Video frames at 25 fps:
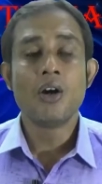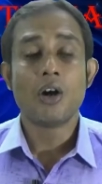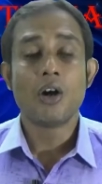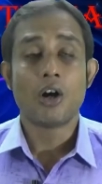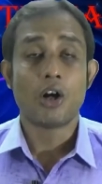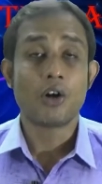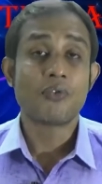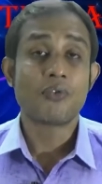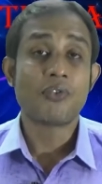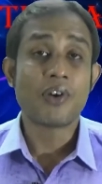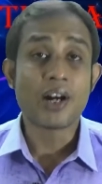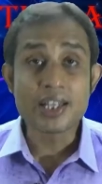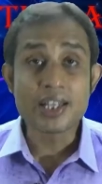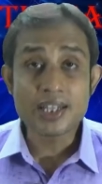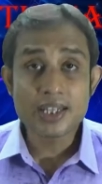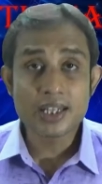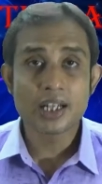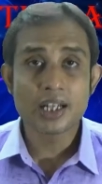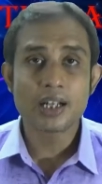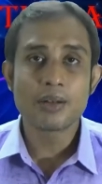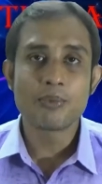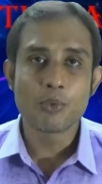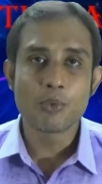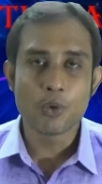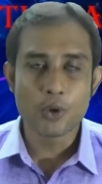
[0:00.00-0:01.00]
or
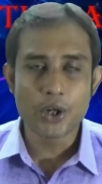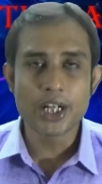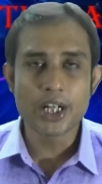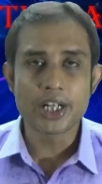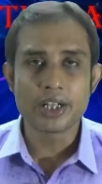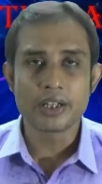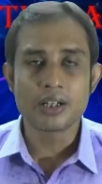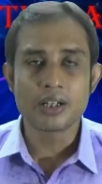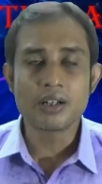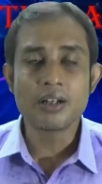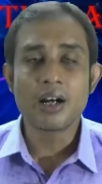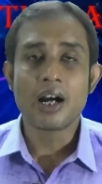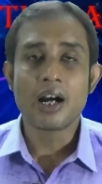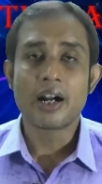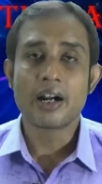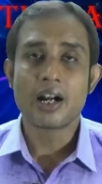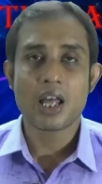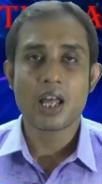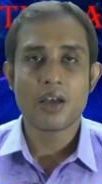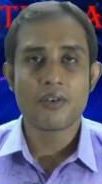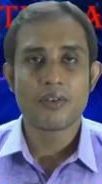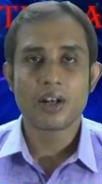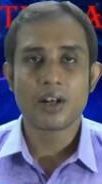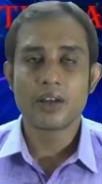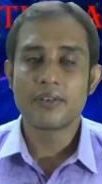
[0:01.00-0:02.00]
functional monitor are
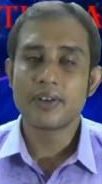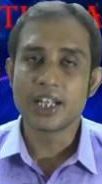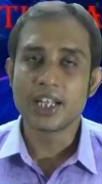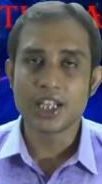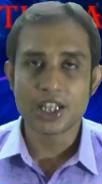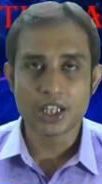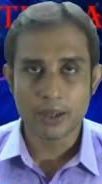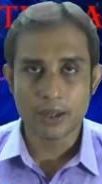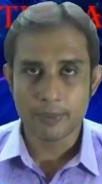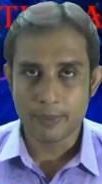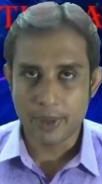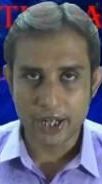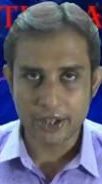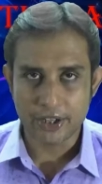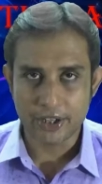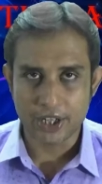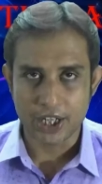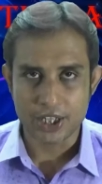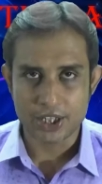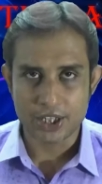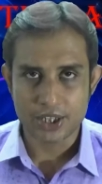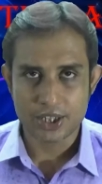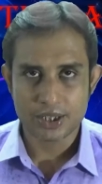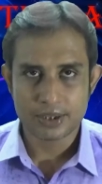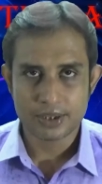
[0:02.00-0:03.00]
available in the
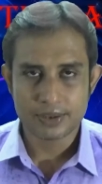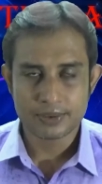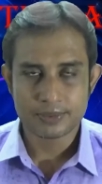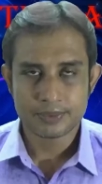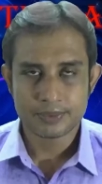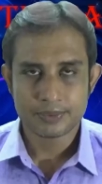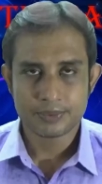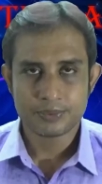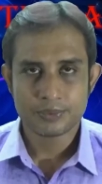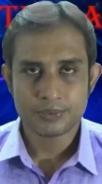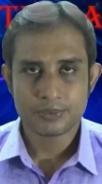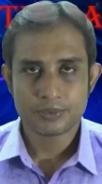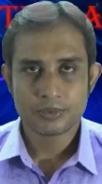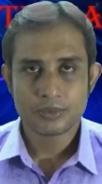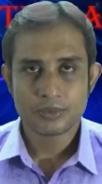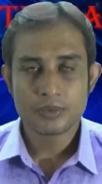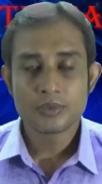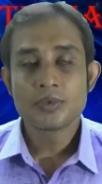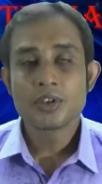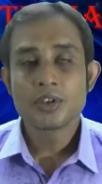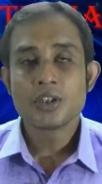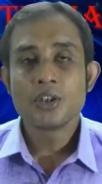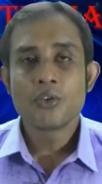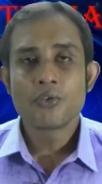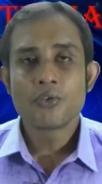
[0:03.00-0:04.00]
market.
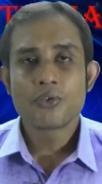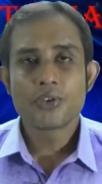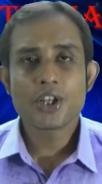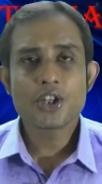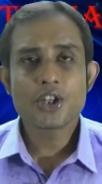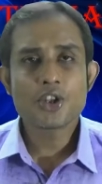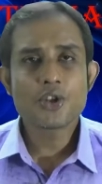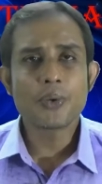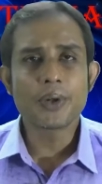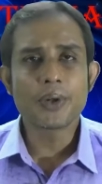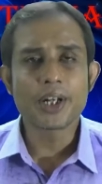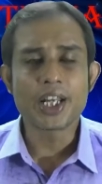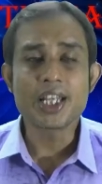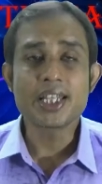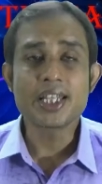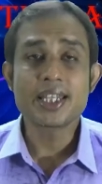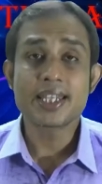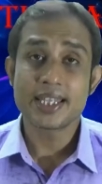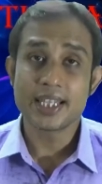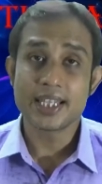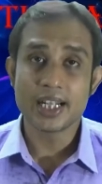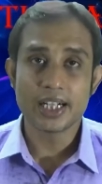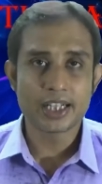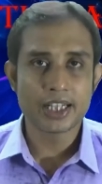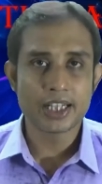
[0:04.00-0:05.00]
First one is
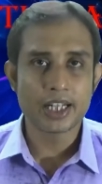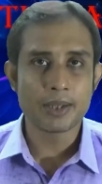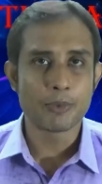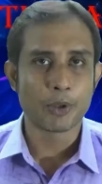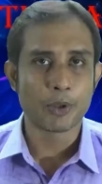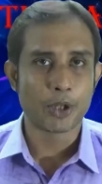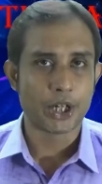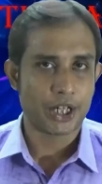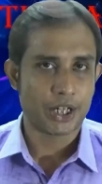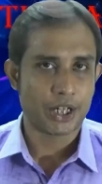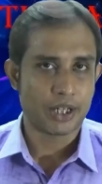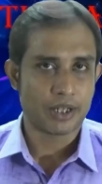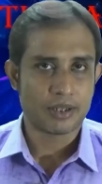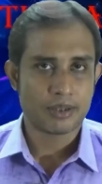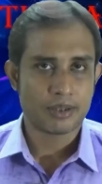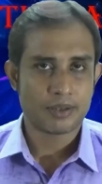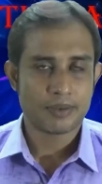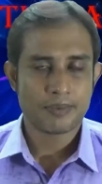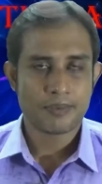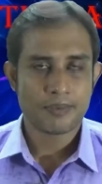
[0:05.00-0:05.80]
CRT monitor.